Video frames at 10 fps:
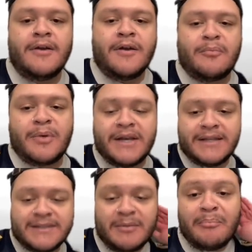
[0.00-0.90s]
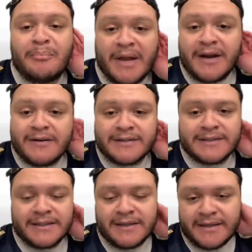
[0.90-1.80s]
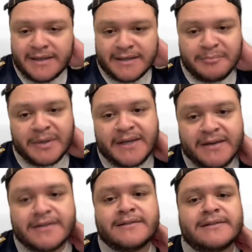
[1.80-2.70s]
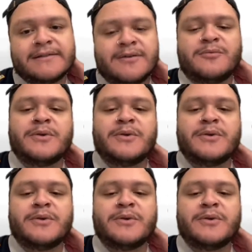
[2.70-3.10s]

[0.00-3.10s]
But it's embarrassing and because